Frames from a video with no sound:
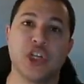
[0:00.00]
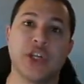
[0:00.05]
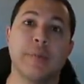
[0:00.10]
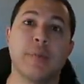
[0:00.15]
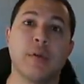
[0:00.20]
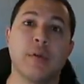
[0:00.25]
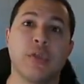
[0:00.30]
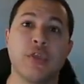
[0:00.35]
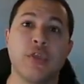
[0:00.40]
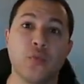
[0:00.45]

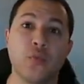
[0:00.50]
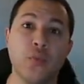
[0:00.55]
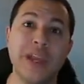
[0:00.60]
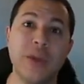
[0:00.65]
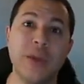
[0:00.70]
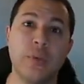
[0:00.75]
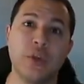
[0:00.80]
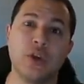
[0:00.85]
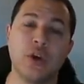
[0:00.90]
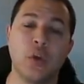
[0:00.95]
number
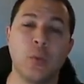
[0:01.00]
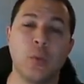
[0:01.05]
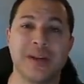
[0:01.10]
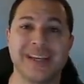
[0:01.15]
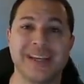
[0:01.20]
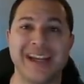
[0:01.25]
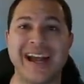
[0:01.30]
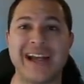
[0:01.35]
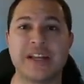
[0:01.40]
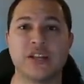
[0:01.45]
three when you don't want
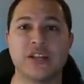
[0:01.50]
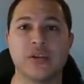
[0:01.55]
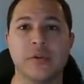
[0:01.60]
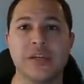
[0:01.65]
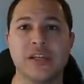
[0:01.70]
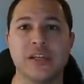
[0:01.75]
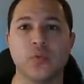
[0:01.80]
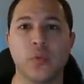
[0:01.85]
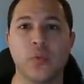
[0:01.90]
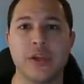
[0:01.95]
to castle
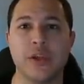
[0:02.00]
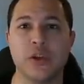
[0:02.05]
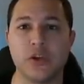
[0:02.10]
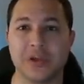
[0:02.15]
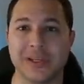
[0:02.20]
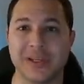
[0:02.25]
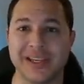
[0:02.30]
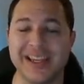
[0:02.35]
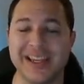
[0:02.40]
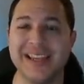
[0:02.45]
is when your
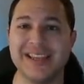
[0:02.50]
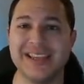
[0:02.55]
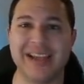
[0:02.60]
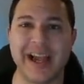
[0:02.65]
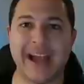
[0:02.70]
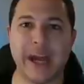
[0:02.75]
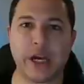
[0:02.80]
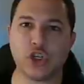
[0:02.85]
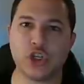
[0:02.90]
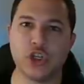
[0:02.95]
king is
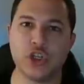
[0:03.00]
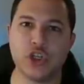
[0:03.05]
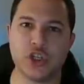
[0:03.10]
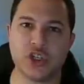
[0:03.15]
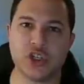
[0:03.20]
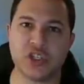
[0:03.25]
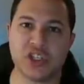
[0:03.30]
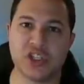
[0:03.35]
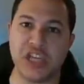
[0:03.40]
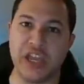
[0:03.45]
actually
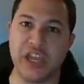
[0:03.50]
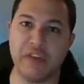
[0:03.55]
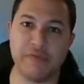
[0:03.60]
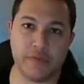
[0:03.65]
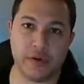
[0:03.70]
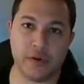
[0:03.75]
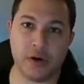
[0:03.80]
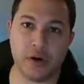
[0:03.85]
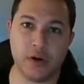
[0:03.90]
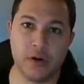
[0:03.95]
just
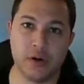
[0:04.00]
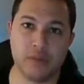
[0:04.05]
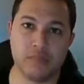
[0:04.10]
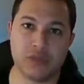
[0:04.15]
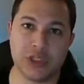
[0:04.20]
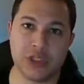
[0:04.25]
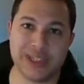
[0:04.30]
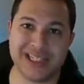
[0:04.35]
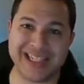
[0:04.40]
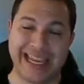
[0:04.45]
safer
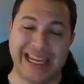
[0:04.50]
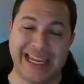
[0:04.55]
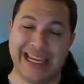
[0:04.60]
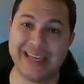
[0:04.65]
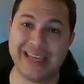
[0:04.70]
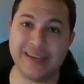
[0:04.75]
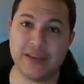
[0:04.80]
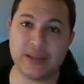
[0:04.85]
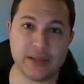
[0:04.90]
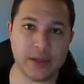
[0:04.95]
staying
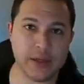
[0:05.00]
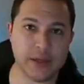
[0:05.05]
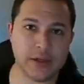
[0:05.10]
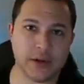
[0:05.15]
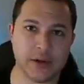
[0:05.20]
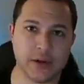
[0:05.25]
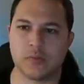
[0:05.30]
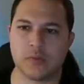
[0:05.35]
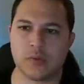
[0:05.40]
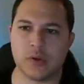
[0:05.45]
in the
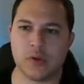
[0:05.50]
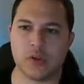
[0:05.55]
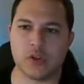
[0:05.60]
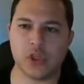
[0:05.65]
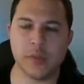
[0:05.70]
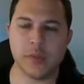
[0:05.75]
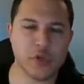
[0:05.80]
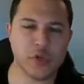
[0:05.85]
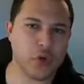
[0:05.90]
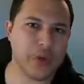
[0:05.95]
center.
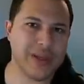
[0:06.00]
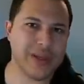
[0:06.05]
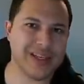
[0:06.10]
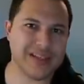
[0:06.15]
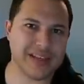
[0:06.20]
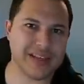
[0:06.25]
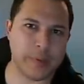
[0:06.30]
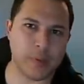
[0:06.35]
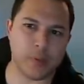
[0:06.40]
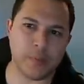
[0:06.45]
So let me show you an
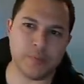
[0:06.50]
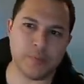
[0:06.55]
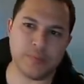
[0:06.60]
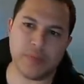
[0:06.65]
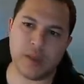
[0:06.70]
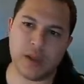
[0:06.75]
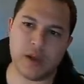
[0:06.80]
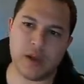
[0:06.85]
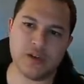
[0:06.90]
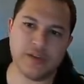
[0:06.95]
example.
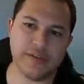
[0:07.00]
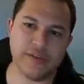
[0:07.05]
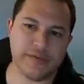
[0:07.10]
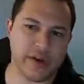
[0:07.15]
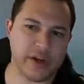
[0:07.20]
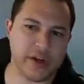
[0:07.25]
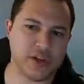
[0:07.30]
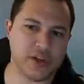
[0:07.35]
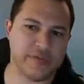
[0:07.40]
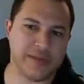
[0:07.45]
Here's the
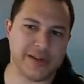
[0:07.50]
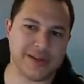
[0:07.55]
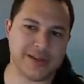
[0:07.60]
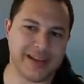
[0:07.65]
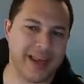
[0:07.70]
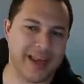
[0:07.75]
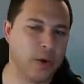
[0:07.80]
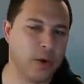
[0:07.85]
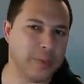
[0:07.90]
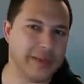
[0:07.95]
French defense,
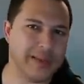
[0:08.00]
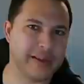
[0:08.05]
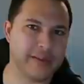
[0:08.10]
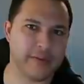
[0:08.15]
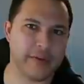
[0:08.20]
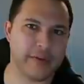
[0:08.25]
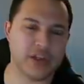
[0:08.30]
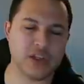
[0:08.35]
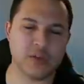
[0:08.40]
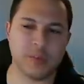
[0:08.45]
and I don't play the
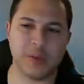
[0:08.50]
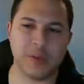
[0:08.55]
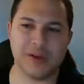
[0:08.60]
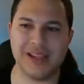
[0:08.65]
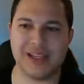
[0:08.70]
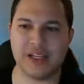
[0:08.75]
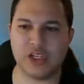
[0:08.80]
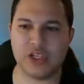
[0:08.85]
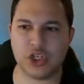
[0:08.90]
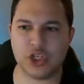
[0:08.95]
French, but
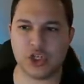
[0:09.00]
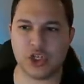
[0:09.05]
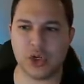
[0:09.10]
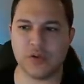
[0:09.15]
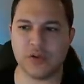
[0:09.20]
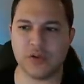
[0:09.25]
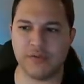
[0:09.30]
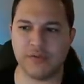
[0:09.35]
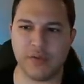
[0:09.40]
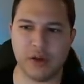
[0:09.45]
it
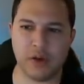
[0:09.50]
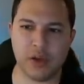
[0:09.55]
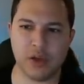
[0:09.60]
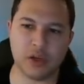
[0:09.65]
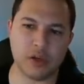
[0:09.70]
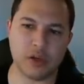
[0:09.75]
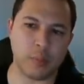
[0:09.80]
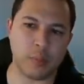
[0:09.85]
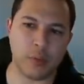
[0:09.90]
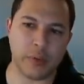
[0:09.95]
shows a very
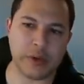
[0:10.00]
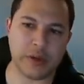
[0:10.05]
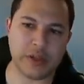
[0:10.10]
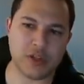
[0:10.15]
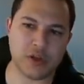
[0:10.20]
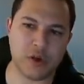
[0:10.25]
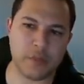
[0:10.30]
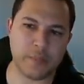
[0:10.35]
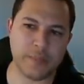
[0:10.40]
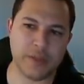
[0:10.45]
good point.
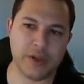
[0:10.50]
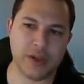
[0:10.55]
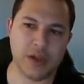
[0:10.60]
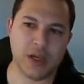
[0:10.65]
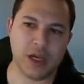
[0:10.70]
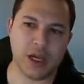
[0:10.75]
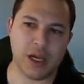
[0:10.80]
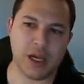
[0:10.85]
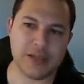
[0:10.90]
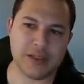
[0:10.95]
So
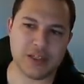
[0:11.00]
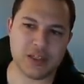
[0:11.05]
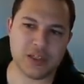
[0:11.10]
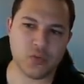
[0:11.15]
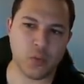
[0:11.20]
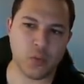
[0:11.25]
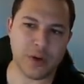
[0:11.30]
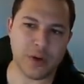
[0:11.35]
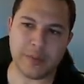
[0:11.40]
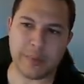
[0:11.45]
uh, this
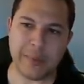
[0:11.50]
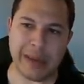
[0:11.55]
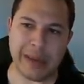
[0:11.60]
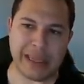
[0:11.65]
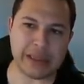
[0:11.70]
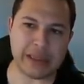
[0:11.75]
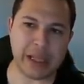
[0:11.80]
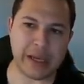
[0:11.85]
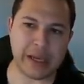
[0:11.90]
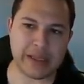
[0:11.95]
is one of the
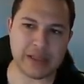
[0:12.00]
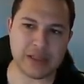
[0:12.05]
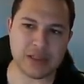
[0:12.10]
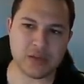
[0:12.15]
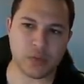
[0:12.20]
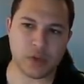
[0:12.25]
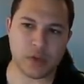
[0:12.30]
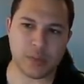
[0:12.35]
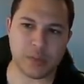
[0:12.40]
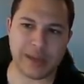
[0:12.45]
main
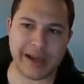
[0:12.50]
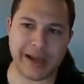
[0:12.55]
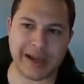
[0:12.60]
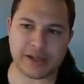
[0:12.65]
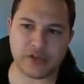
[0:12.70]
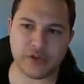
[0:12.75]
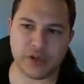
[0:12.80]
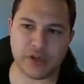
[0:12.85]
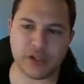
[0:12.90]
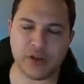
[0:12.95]
lines where
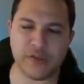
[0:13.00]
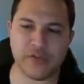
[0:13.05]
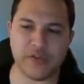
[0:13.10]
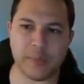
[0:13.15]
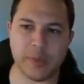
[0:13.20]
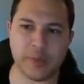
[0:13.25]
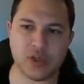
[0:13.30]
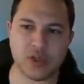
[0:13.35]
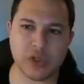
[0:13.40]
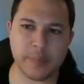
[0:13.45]
black trades off the
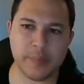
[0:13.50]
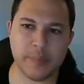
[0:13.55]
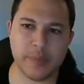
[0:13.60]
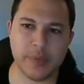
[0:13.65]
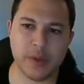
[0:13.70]
bishop,